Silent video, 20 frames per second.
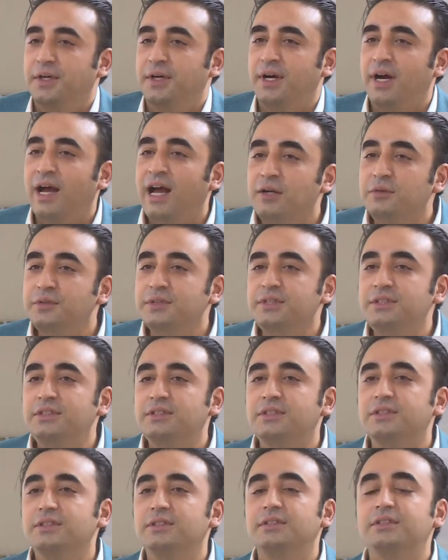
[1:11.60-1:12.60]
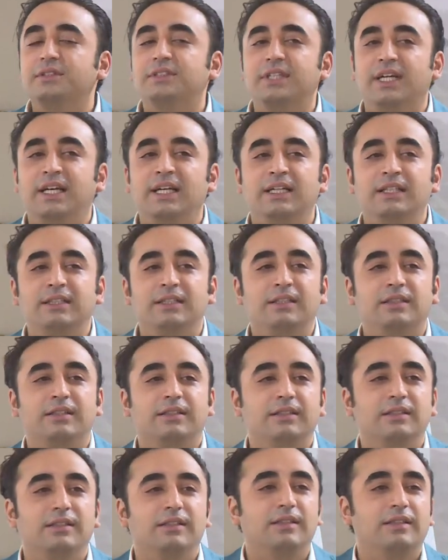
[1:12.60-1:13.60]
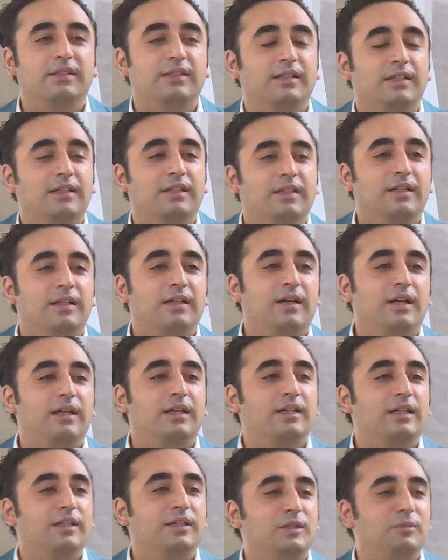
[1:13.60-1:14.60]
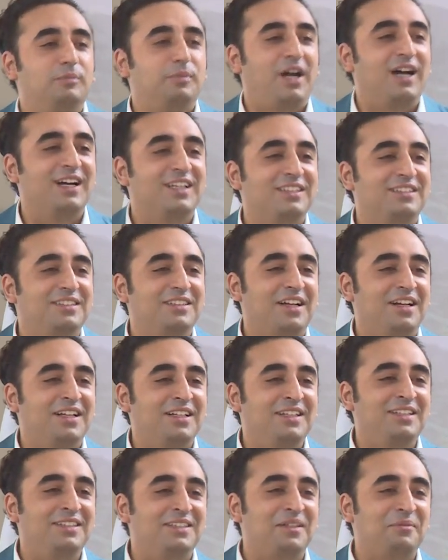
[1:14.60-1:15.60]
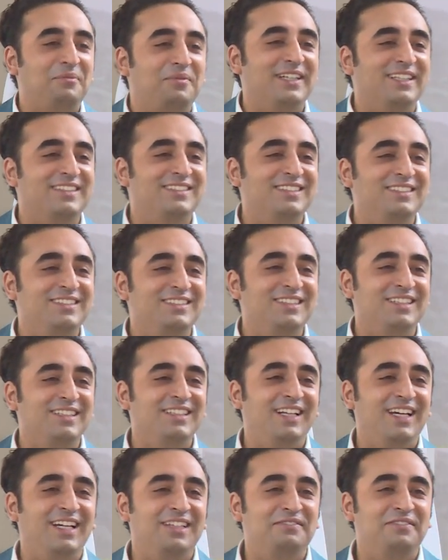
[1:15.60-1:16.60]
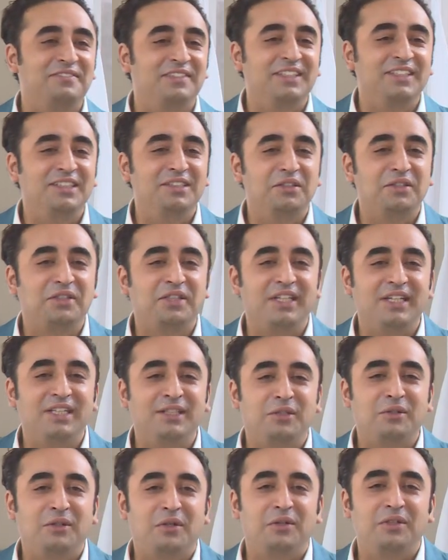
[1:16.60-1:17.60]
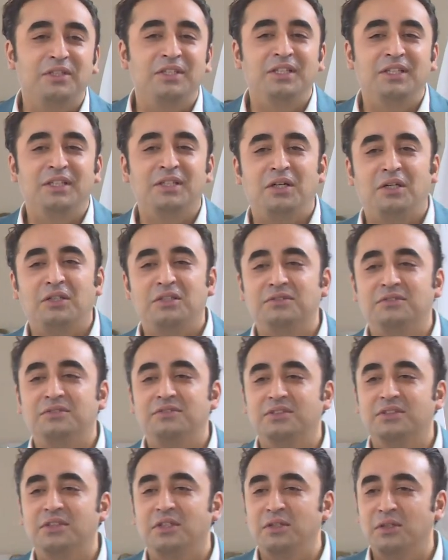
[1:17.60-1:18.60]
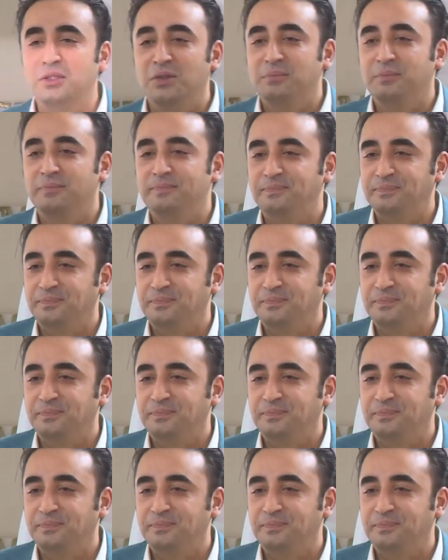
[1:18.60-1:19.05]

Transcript: I would say that uh, Pakistanis are present in every nook and corner of the globe.